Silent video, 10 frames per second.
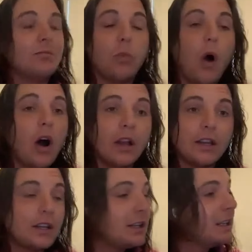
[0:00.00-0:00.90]

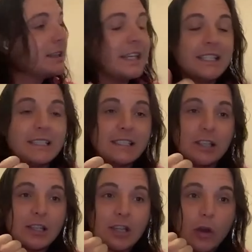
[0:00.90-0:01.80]

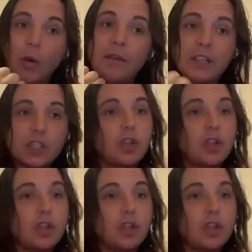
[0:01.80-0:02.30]
whoever this